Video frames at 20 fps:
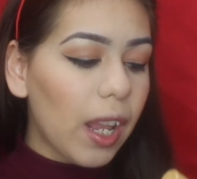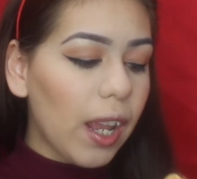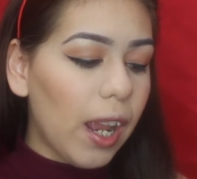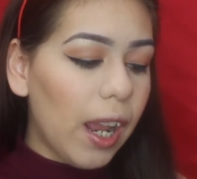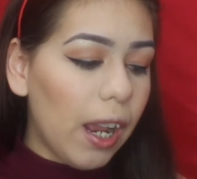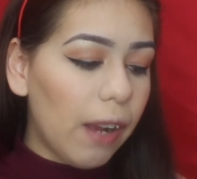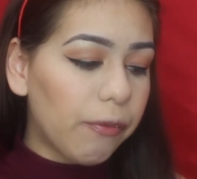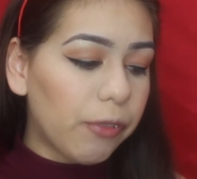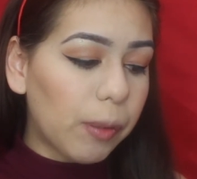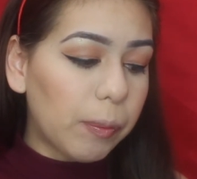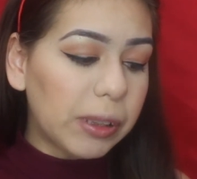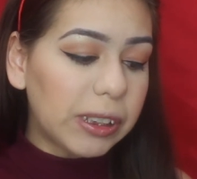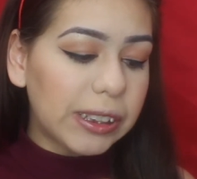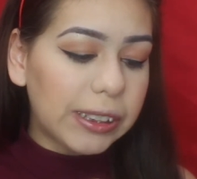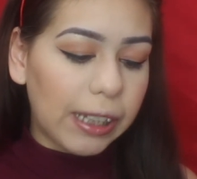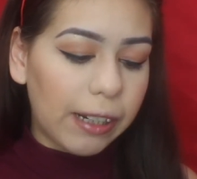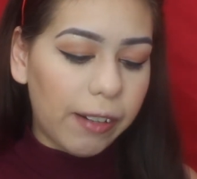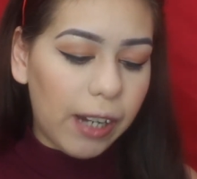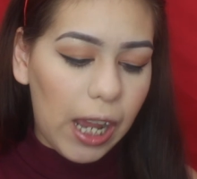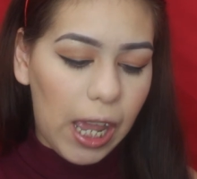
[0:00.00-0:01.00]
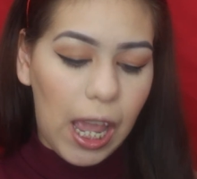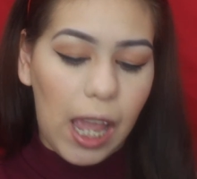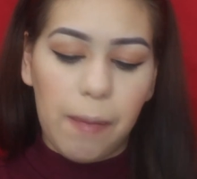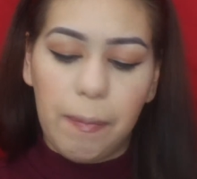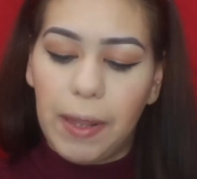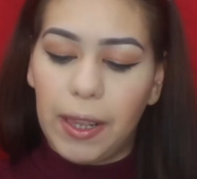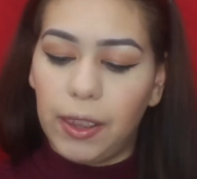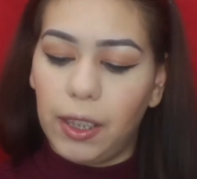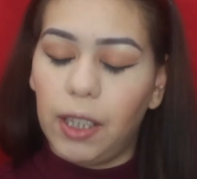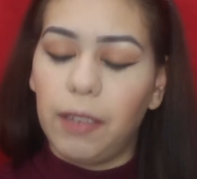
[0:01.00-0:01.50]
And for mascara,
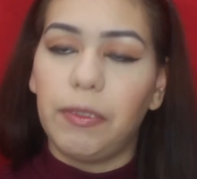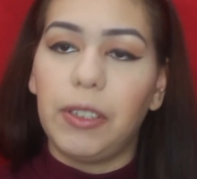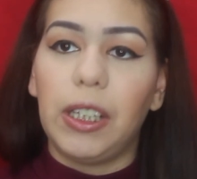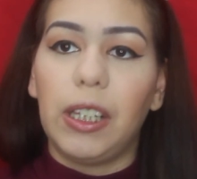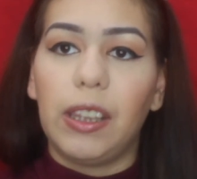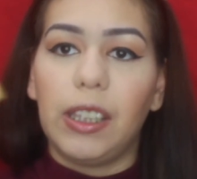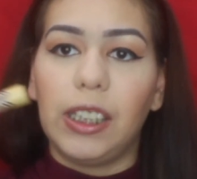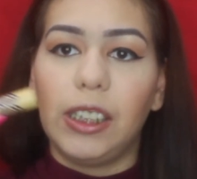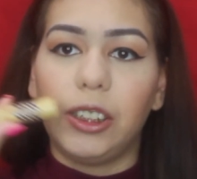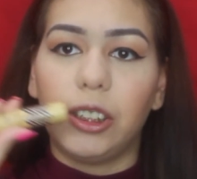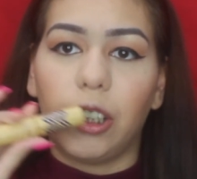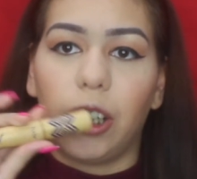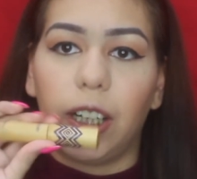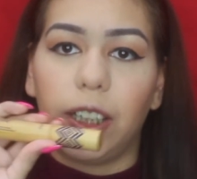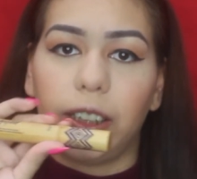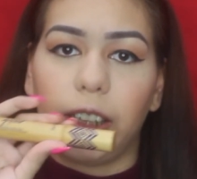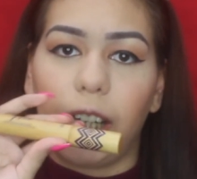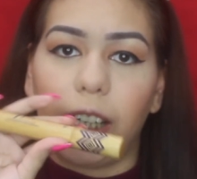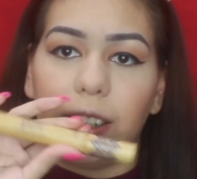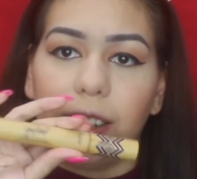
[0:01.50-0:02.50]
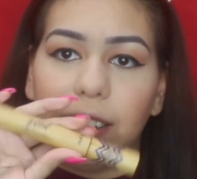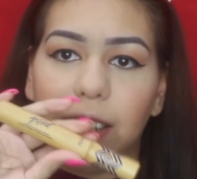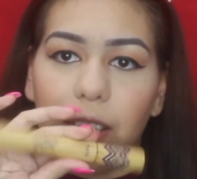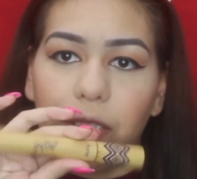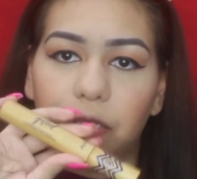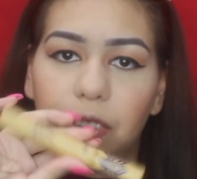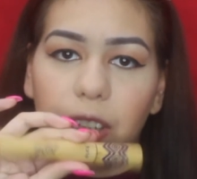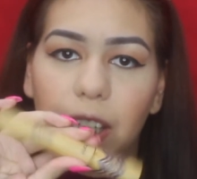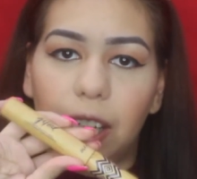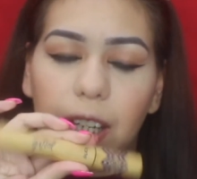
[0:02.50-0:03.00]
I've been loving the Tarte
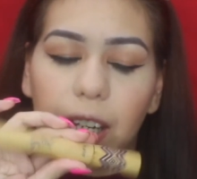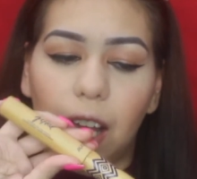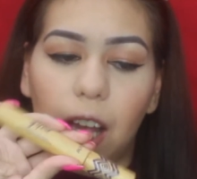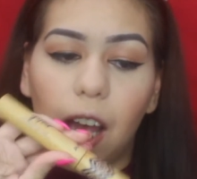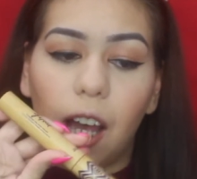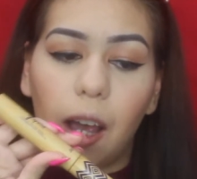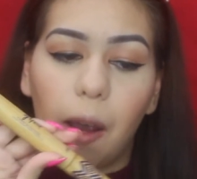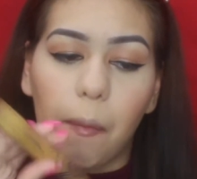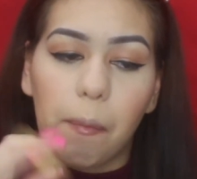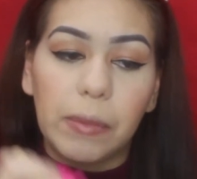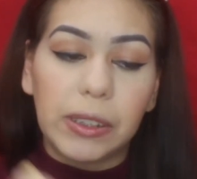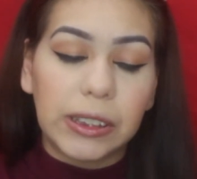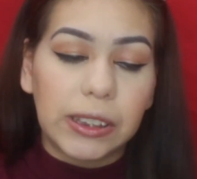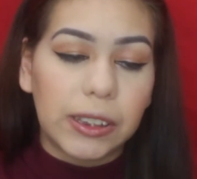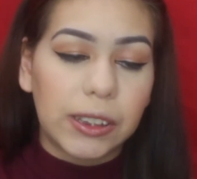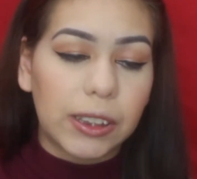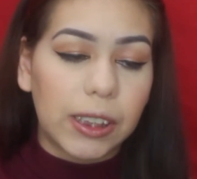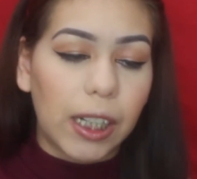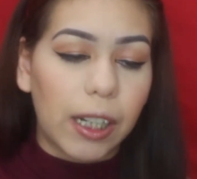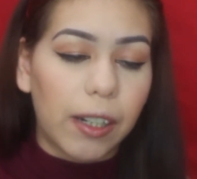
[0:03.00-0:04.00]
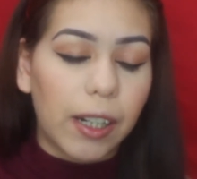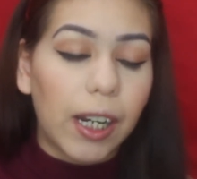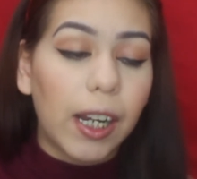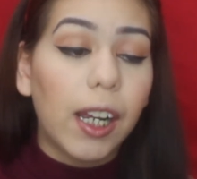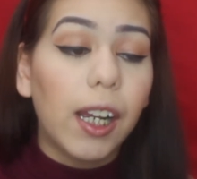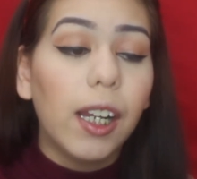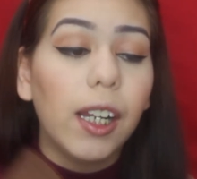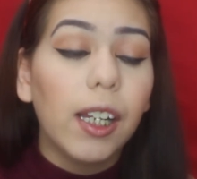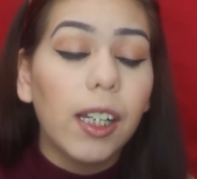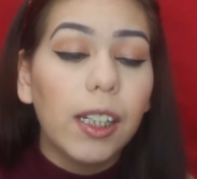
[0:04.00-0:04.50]
Gifted
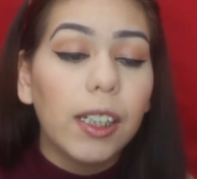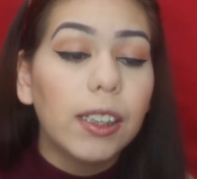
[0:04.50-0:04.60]
mascara.